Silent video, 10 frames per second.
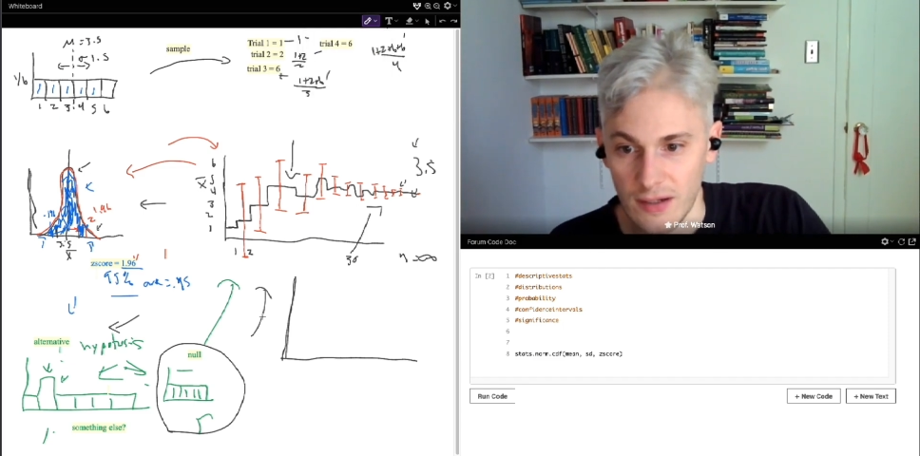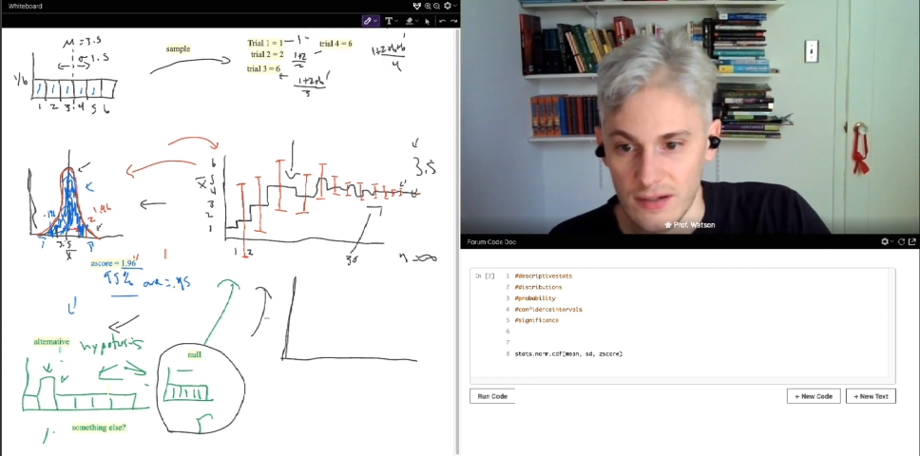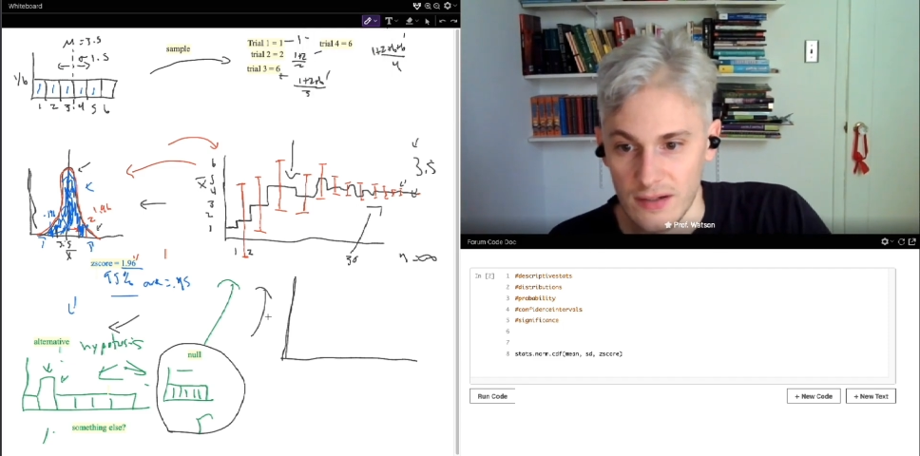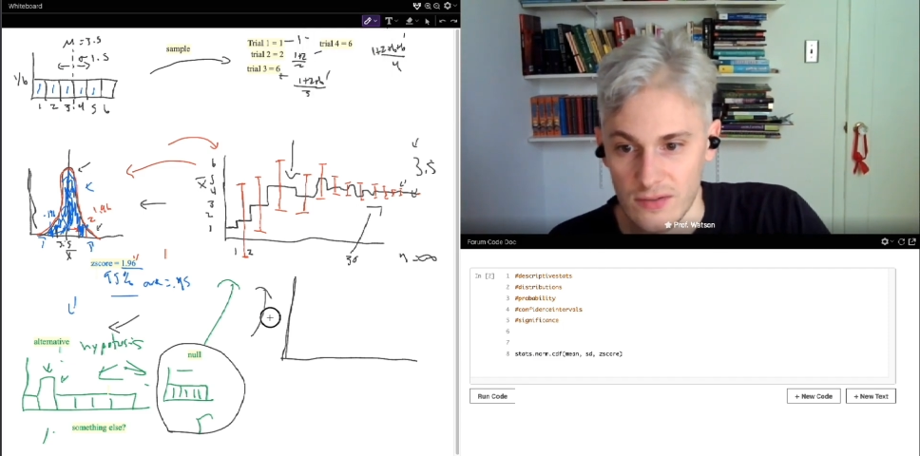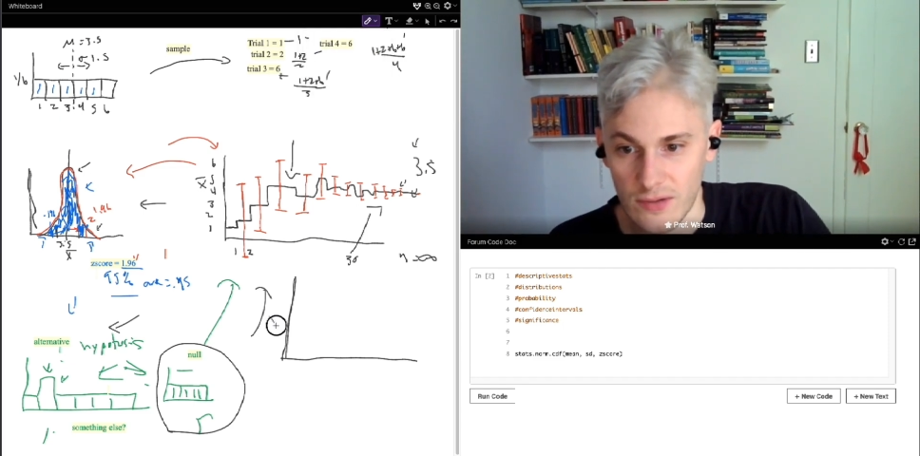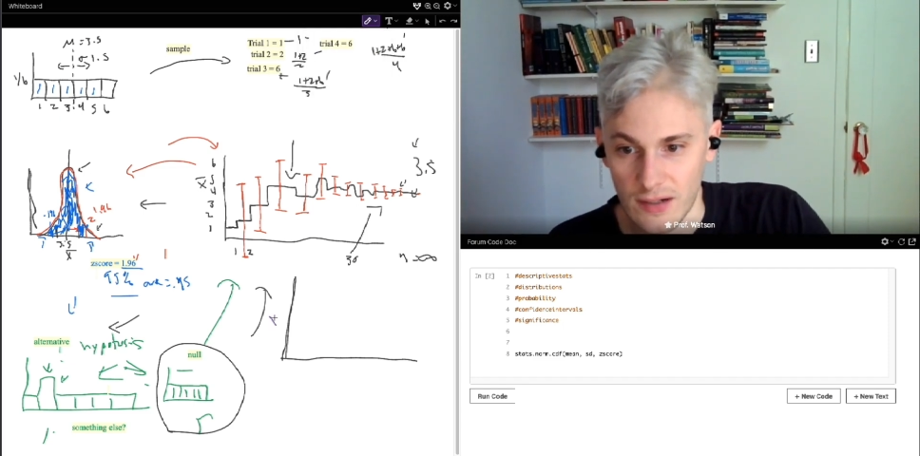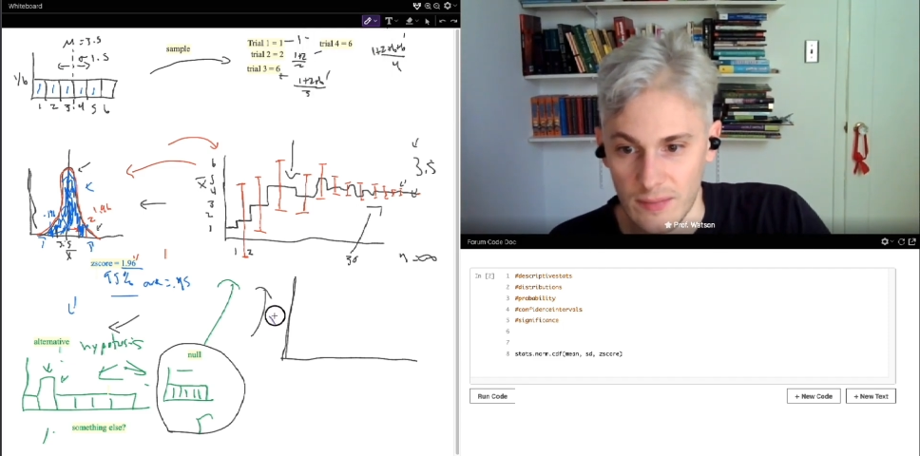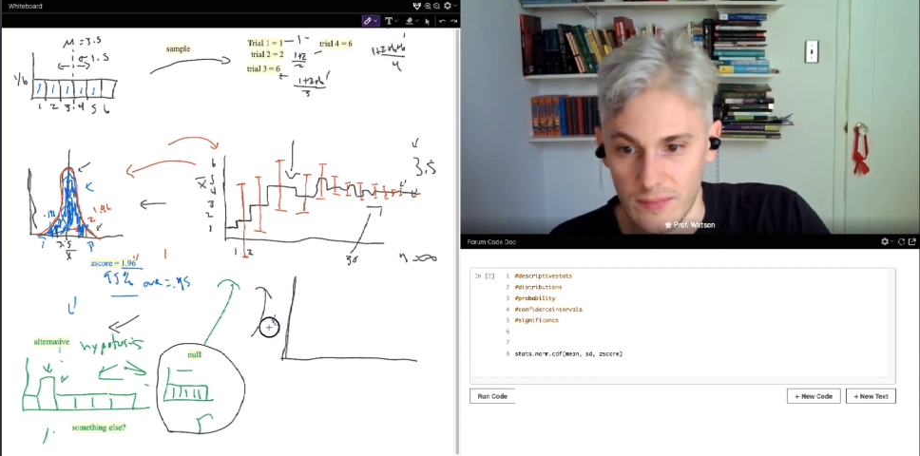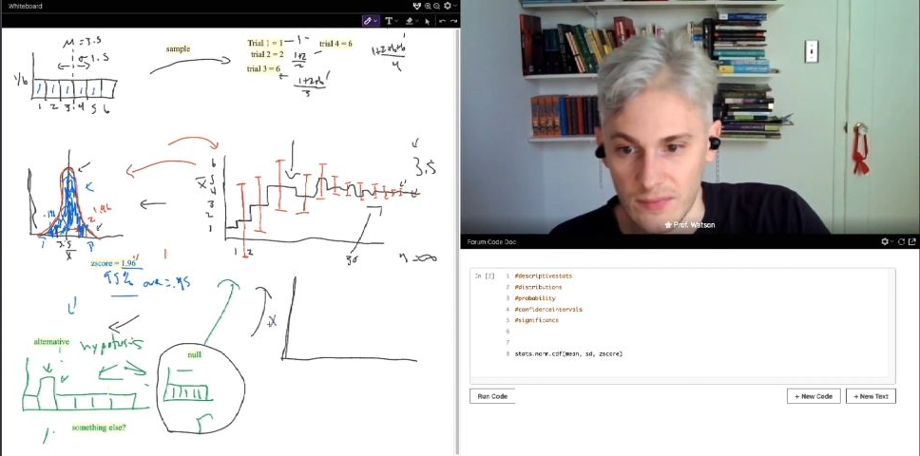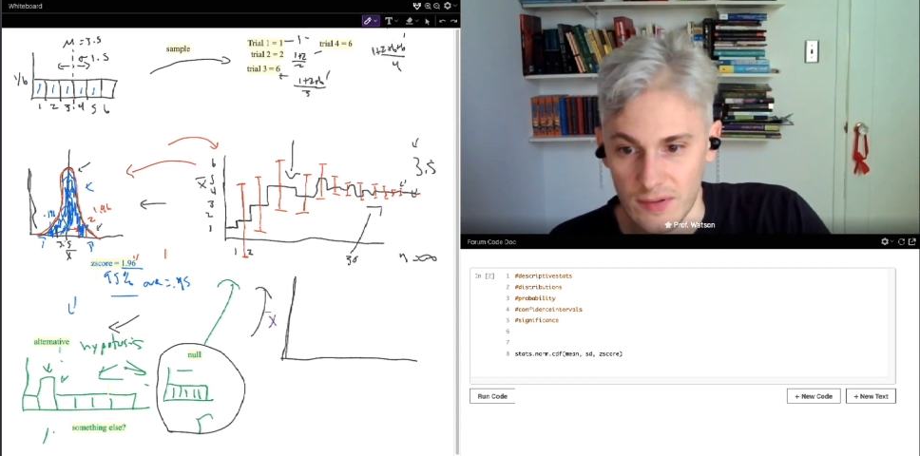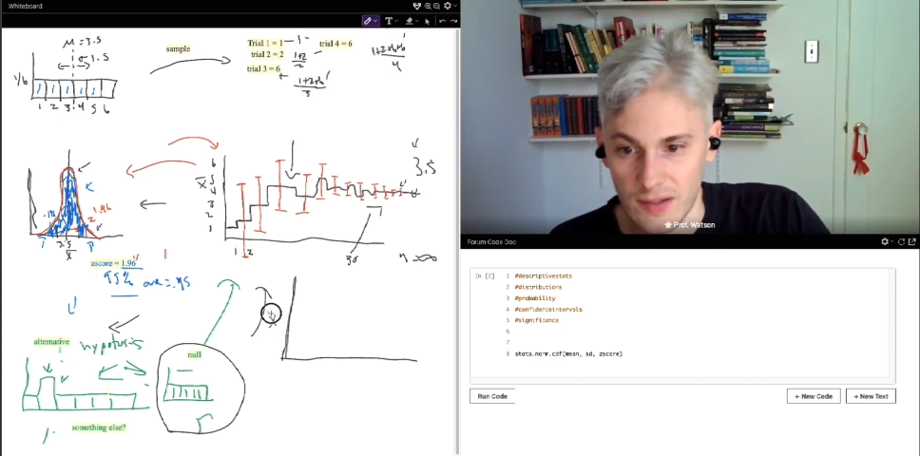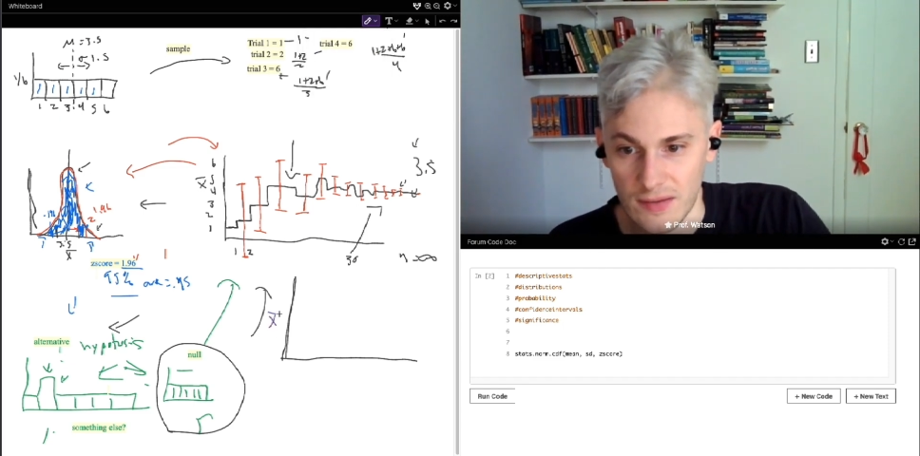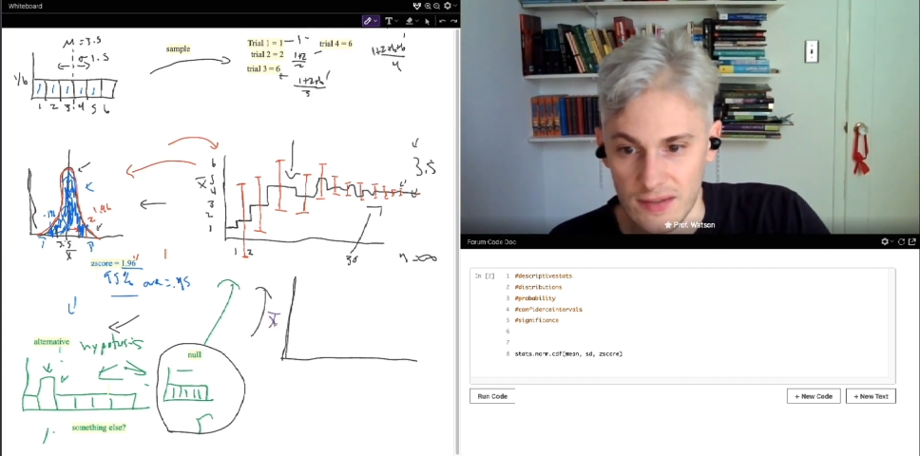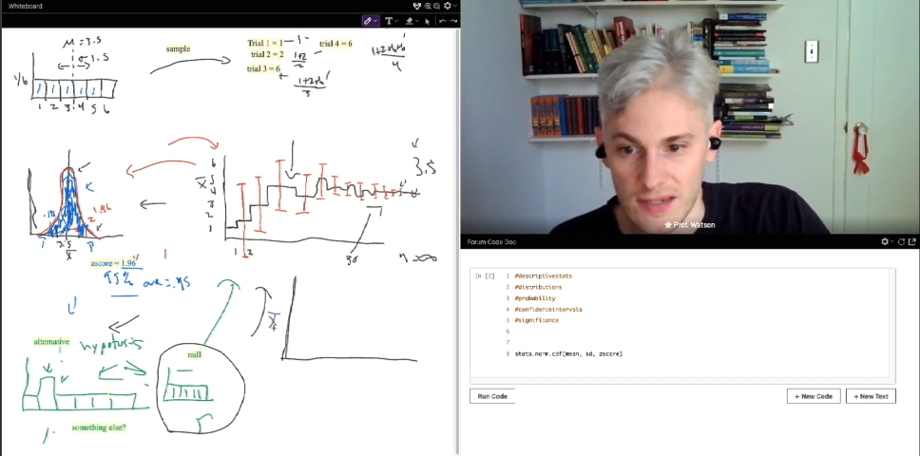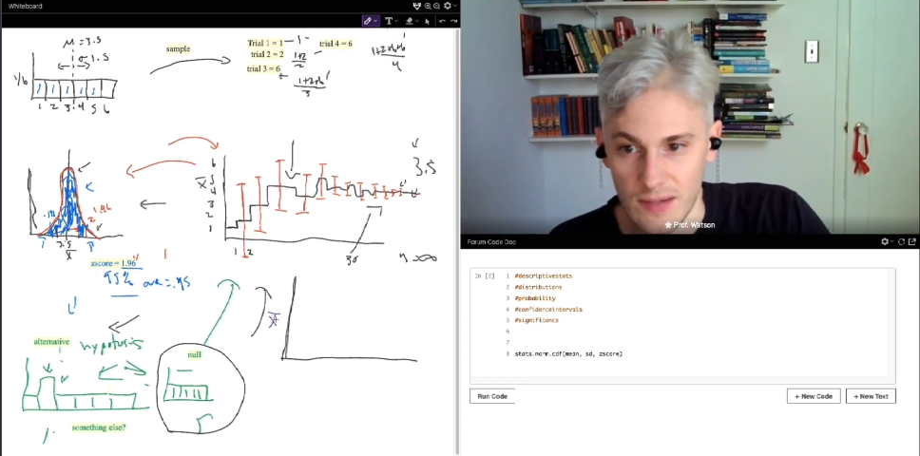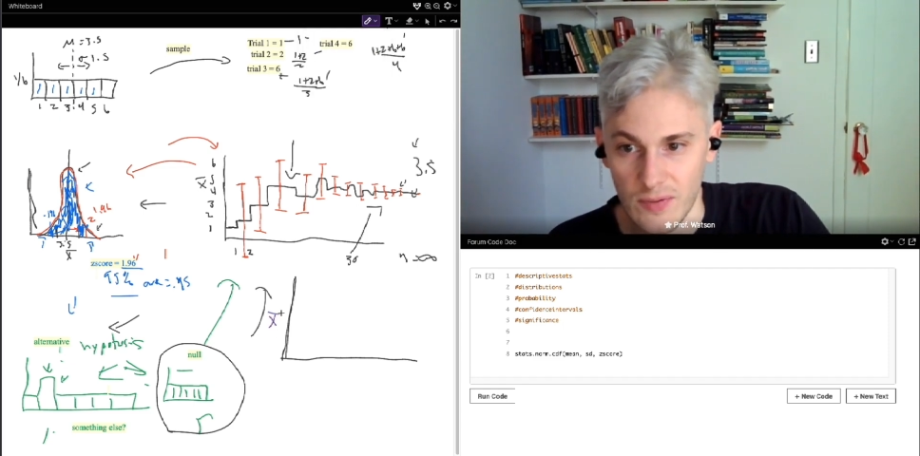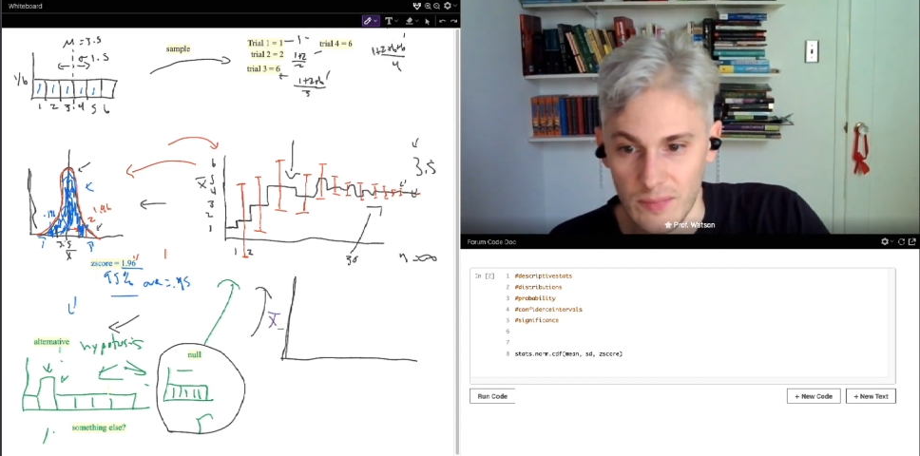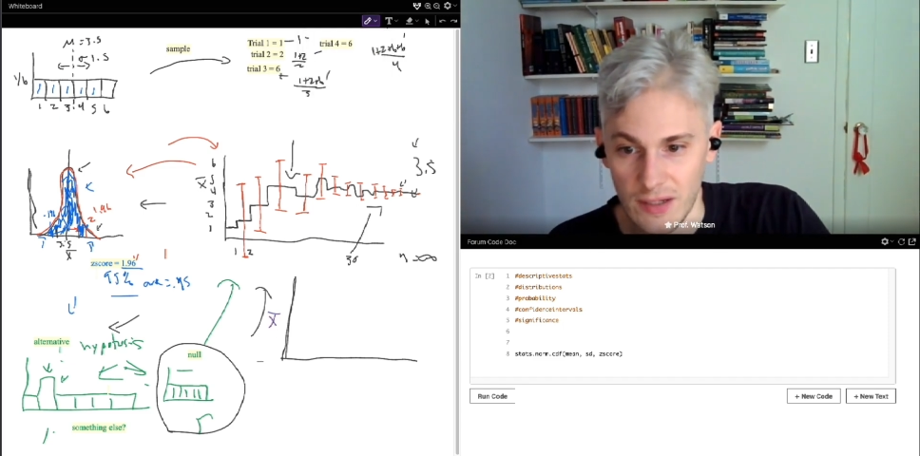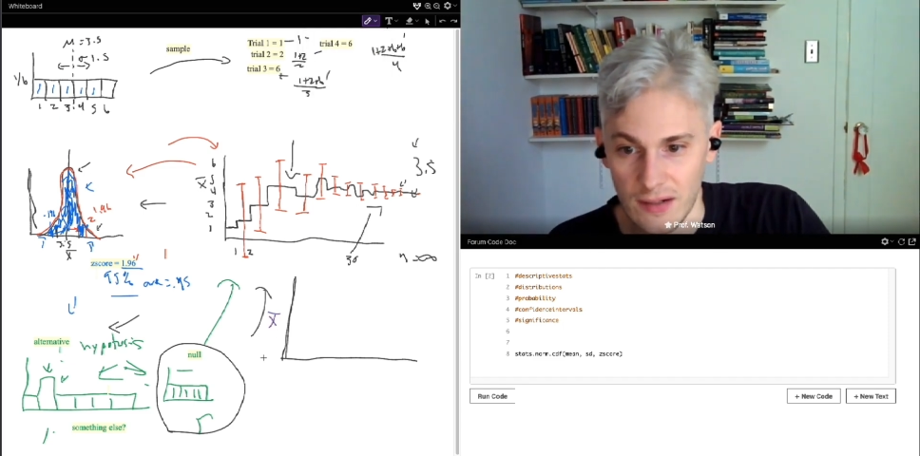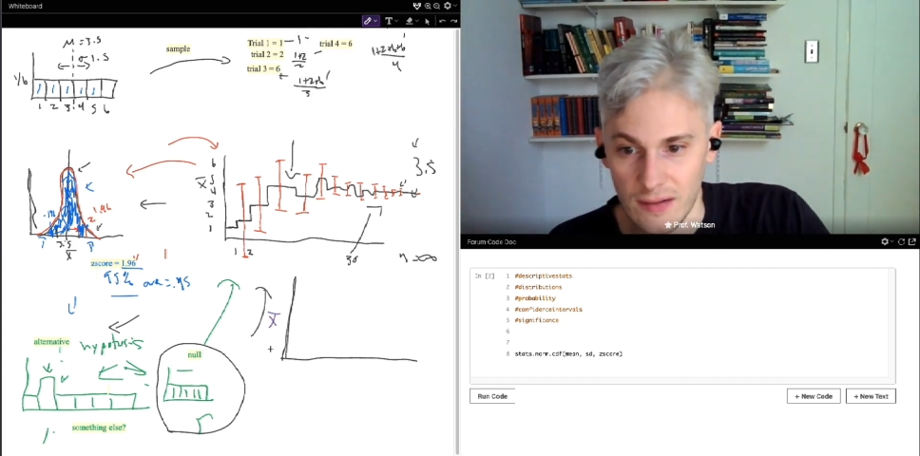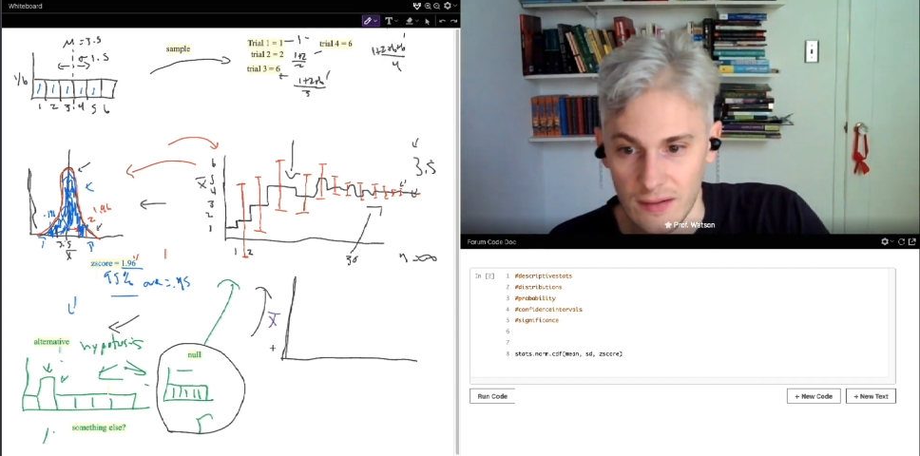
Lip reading: So we're going to get the sample mean